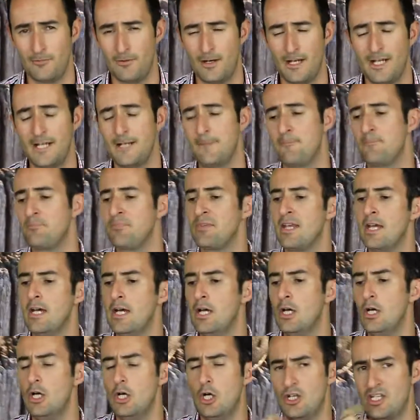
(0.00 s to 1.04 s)
right?
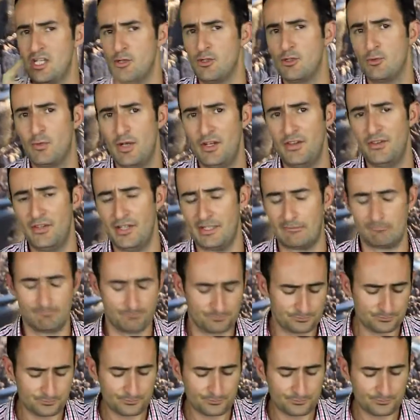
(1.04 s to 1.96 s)
So that was one thing.